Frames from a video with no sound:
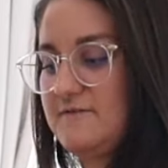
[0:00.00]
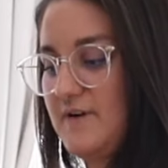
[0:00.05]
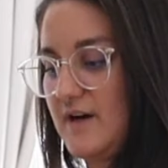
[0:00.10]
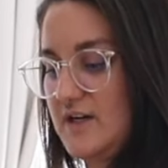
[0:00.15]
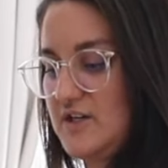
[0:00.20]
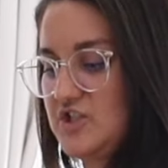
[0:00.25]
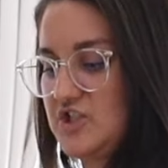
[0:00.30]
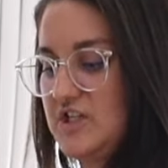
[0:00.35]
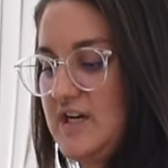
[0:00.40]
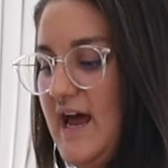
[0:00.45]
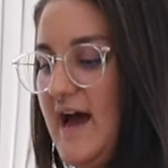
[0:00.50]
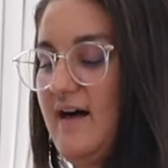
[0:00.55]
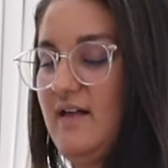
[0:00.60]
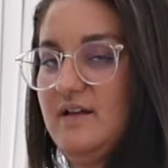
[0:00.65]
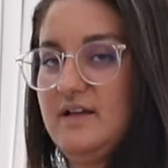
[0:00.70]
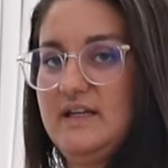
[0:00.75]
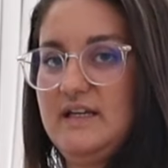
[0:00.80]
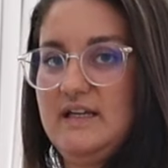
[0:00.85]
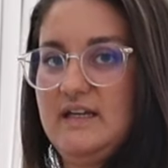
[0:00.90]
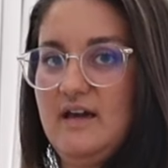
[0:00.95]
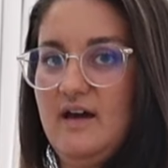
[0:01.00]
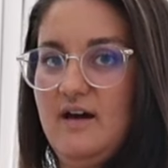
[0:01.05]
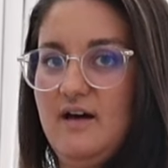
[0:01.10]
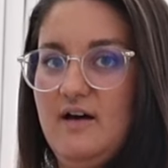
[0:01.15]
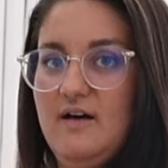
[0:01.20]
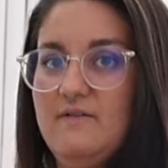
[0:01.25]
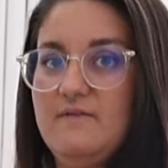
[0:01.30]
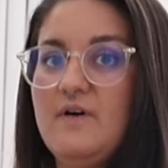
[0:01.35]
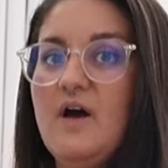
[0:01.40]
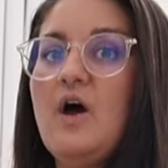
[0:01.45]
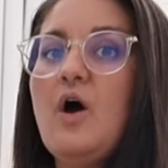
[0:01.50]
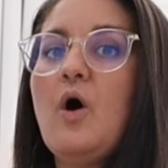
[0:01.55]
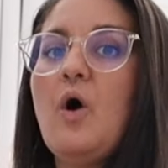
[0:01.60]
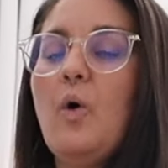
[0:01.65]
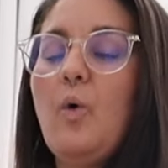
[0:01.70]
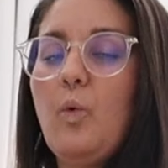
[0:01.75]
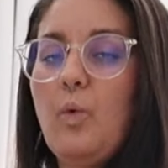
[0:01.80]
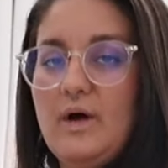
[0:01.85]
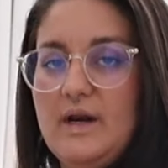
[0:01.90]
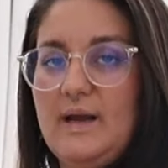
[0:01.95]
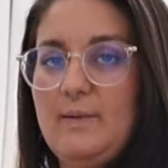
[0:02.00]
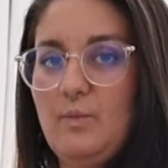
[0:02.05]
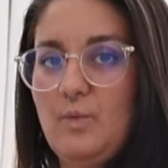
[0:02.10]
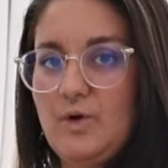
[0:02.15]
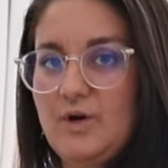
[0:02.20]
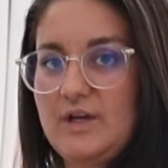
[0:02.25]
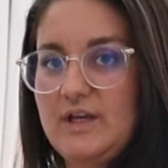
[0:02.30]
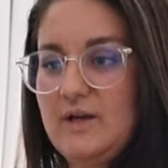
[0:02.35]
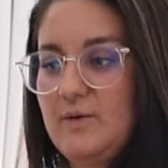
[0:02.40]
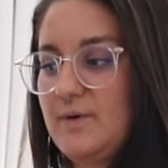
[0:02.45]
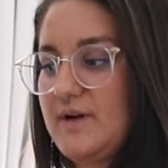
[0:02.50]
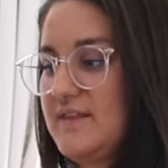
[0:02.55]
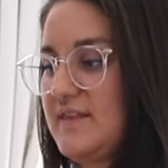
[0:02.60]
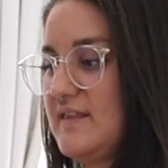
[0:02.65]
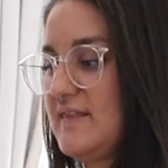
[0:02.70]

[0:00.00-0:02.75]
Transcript: functionality of what I'm working with.